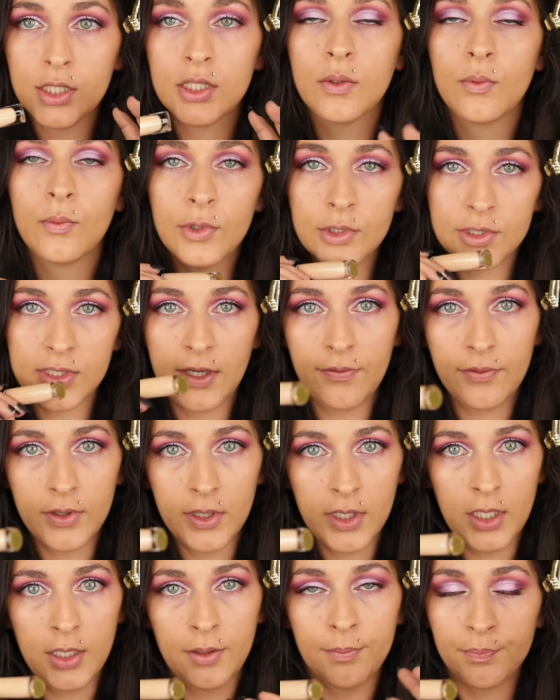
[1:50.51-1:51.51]
so we'll
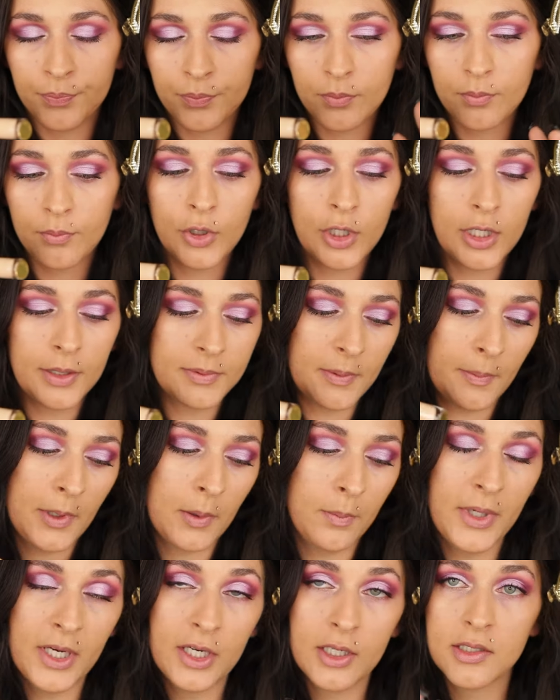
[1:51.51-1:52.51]
definitely put up some
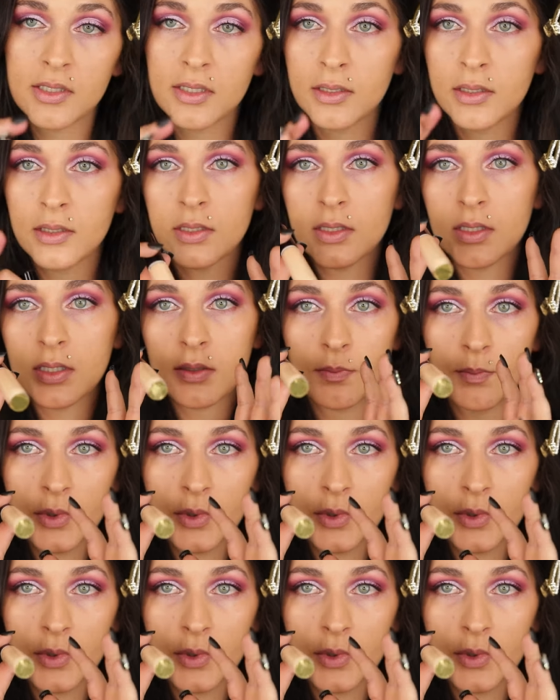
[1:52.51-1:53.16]
comparisons